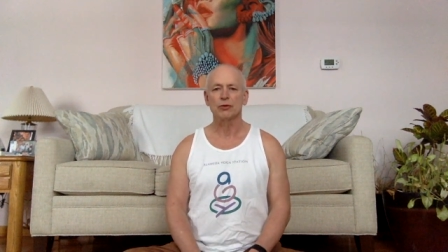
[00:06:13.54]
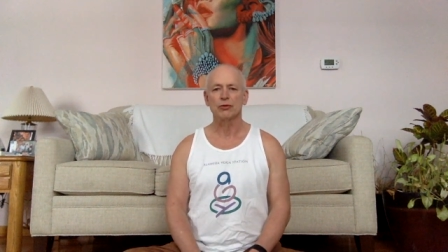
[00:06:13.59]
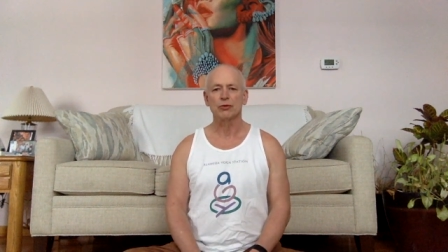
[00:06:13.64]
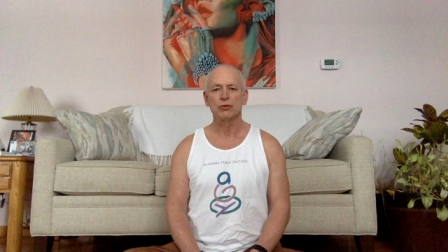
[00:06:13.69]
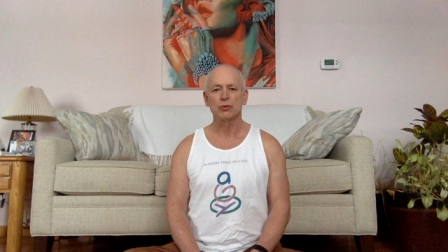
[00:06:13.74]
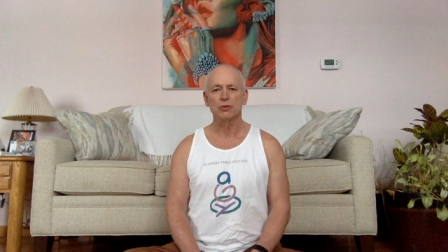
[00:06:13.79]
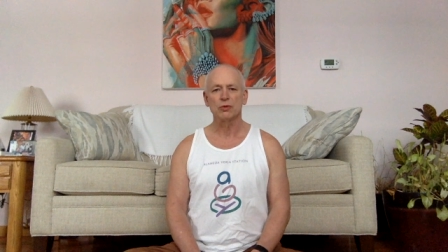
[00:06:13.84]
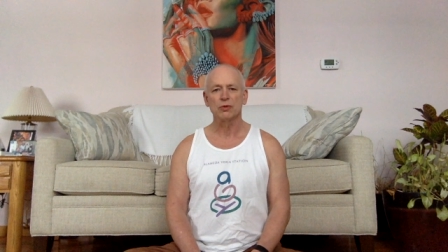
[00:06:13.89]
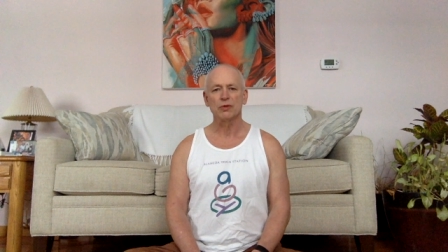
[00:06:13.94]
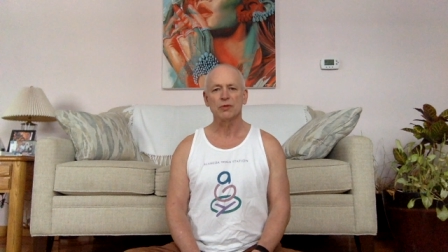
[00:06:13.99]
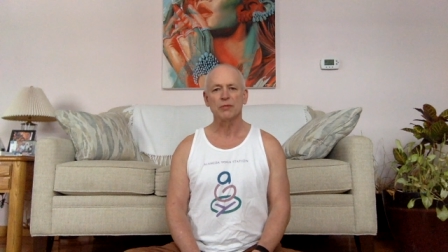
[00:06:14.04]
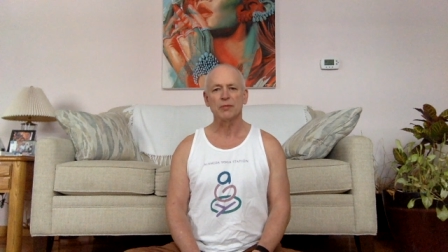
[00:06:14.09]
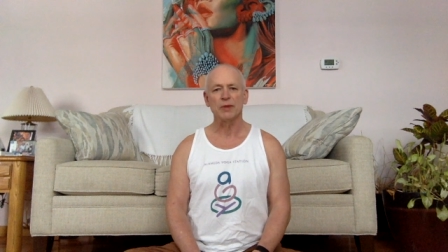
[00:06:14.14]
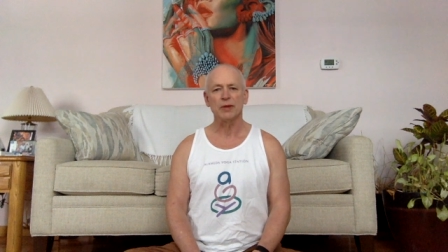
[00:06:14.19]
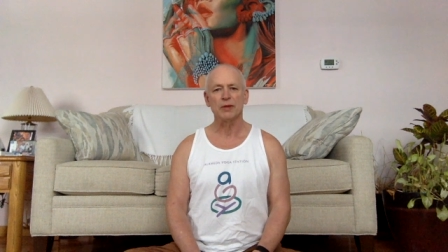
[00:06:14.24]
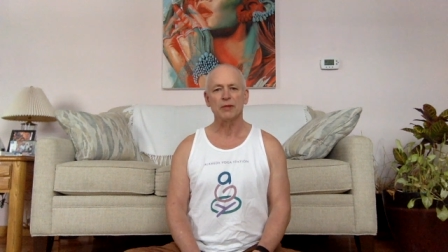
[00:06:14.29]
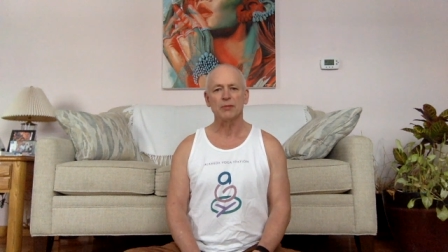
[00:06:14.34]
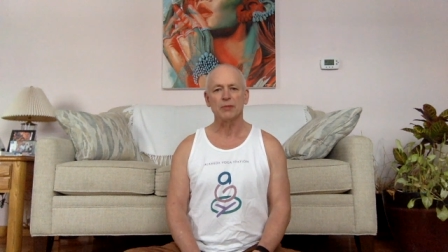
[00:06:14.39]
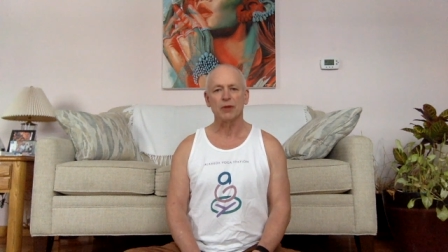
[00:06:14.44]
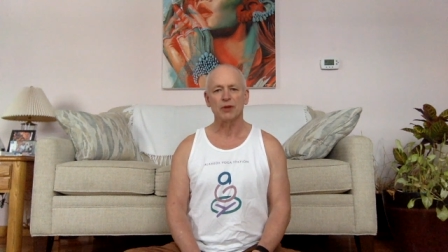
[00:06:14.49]
Two of the
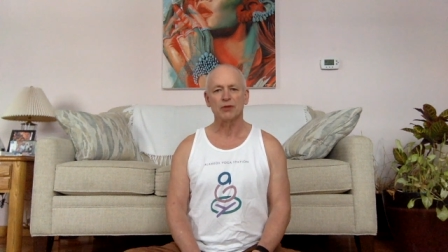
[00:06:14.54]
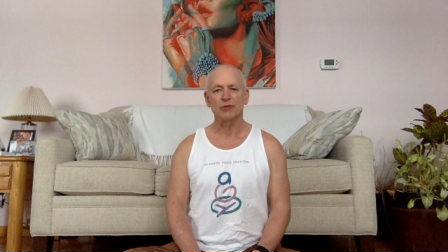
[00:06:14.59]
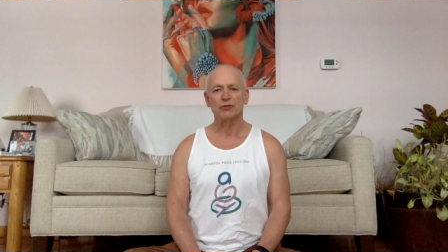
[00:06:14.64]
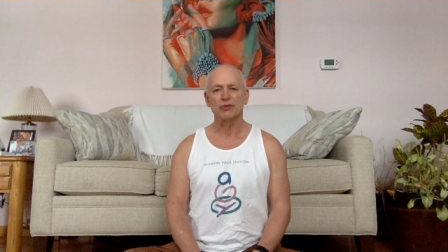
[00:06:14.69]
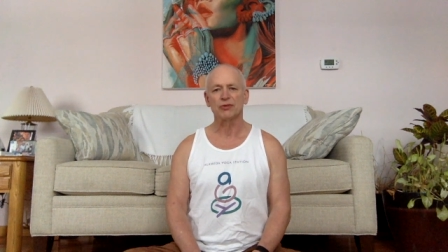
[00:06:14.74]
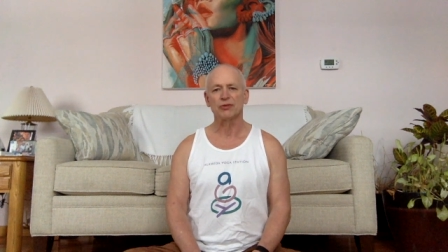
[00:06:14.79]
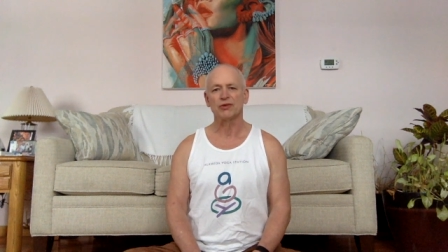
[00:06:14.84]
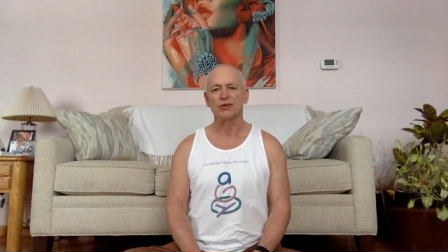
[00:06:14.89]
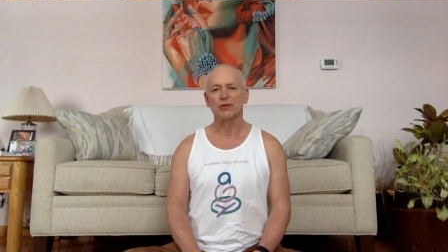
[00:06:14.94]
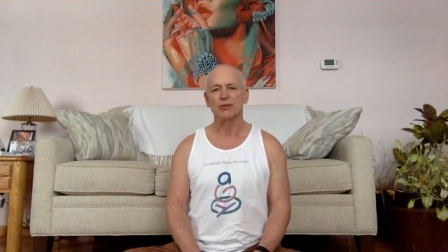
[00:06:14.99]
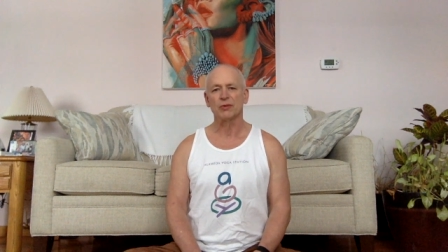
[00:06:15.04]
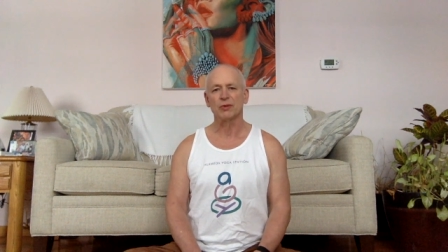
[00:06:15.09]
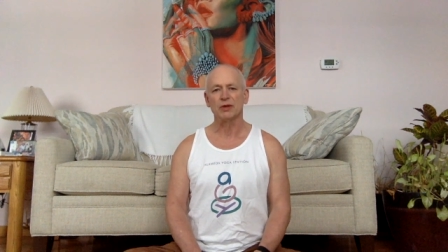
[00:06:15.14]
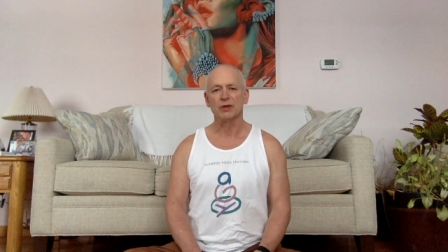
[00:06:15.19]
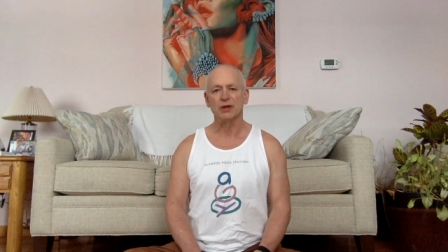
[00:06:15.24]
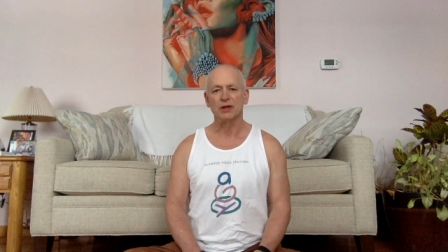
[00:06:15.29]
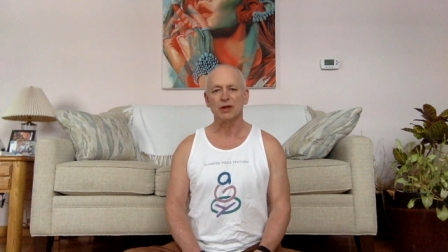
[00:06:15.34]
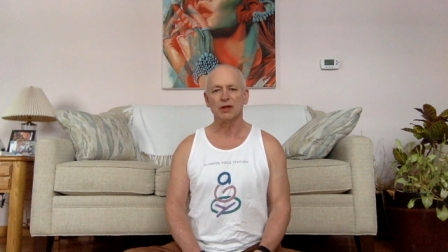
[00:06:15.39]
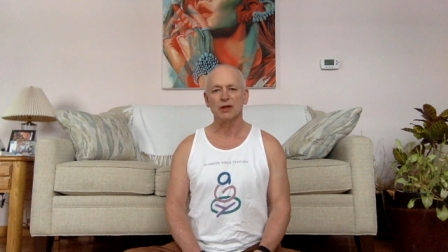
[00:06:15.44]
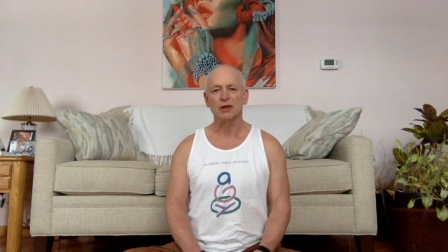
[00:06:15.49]
main muscles that we
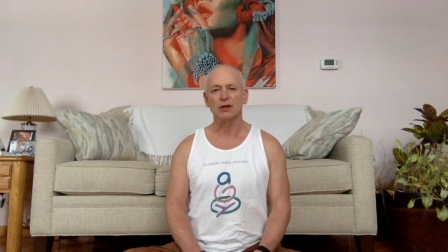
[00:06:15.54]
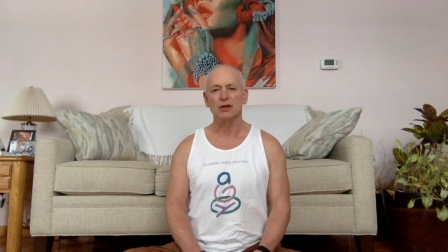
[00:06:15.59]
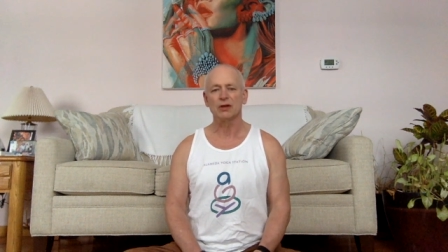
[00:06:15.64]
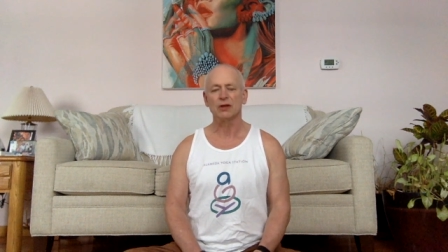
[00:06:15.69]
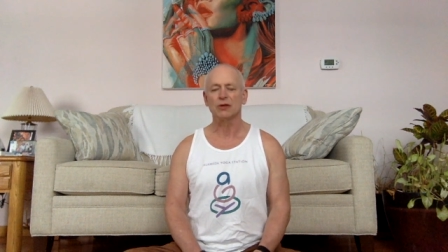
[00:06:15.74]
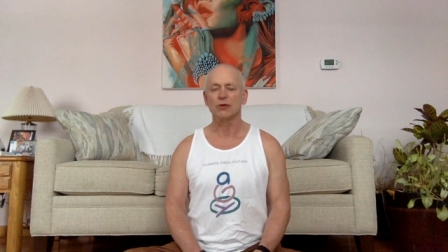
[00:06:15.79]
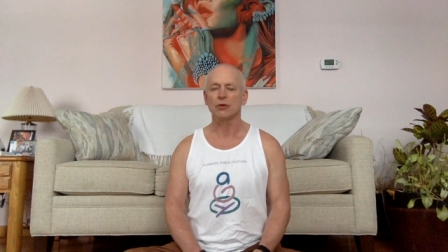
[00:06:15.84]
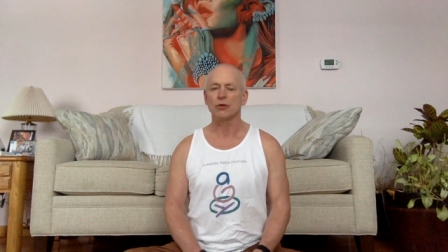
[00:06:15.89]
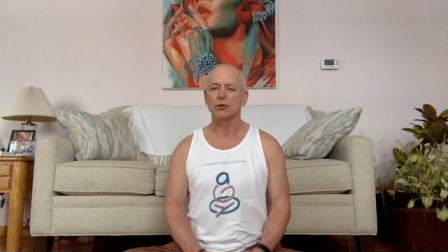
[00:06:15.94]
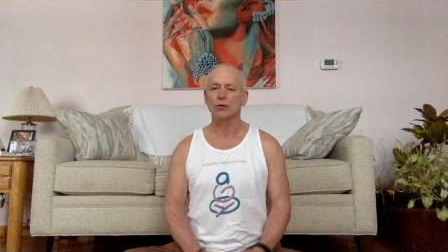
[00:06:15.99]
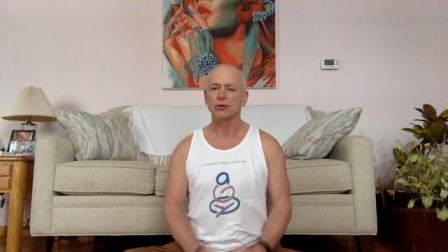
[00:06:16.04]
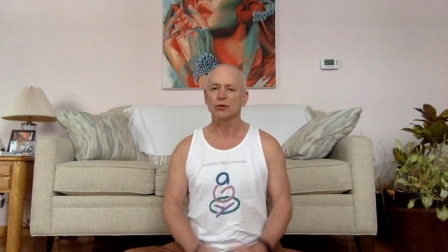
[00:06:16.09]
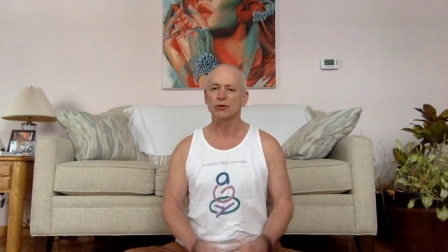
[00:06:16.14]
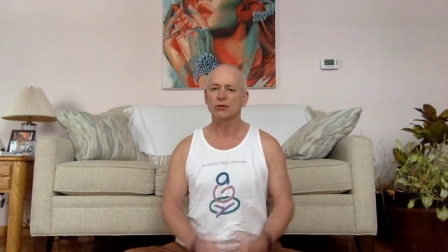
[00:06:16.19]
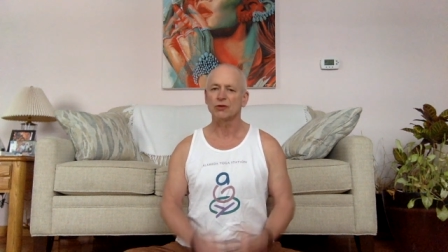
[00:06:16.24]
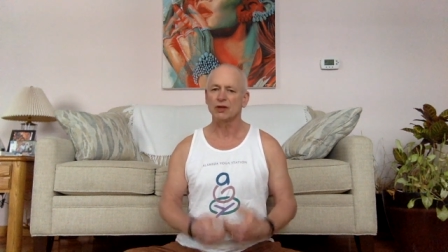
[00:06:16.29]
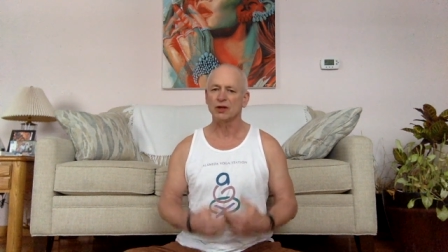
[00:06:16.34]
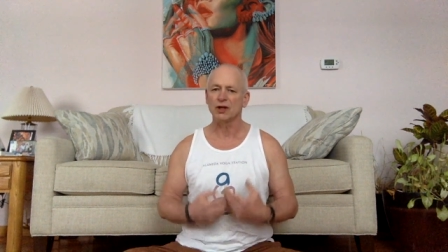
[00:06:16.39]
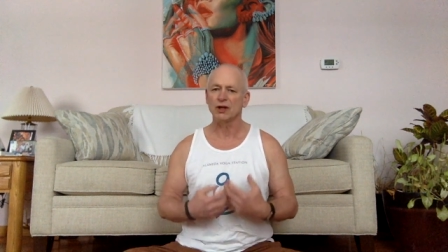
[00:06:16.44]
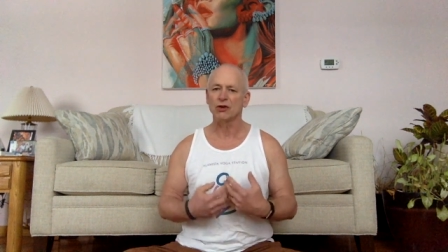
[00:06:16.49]
need in order
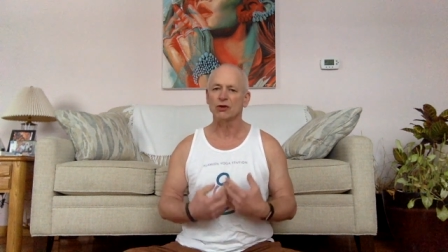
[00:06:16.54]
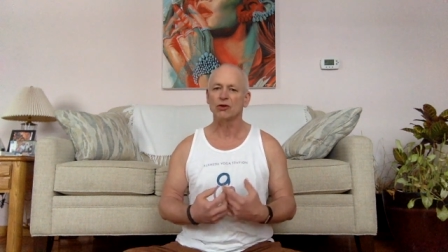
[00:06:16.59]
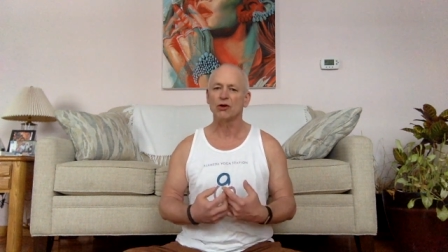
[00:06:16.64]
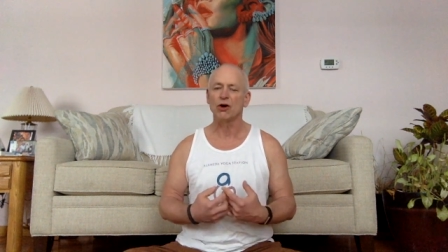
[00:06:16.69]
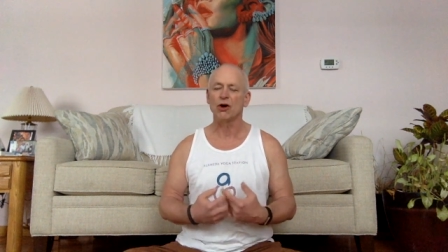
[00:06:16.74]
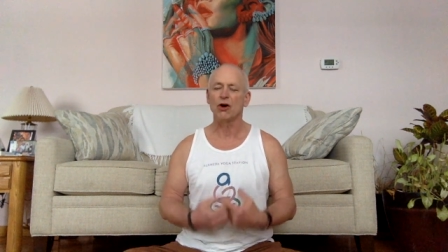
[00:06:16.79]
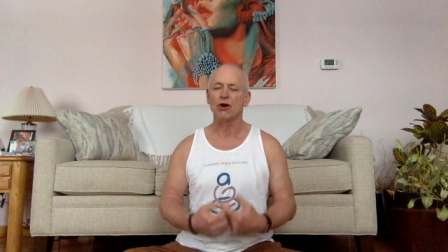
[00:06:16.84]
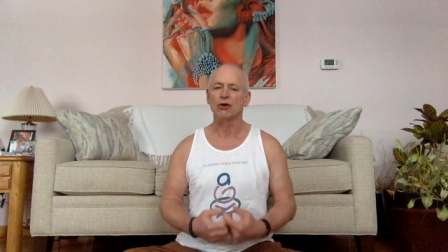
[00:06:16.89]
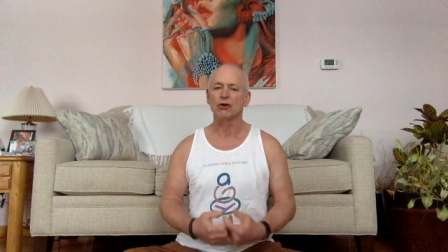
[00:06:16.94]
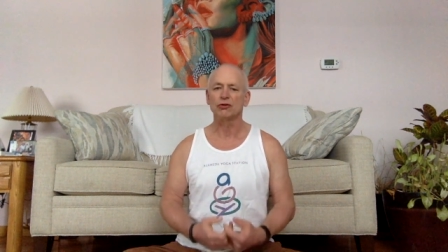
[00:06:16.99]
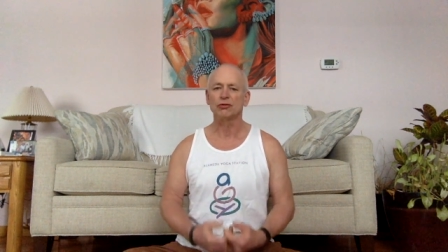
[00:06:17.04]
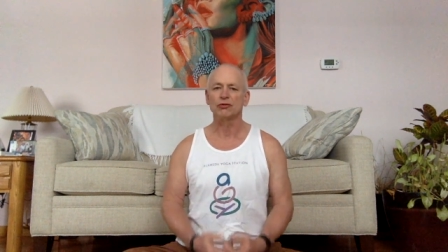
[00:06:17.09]
to get a long,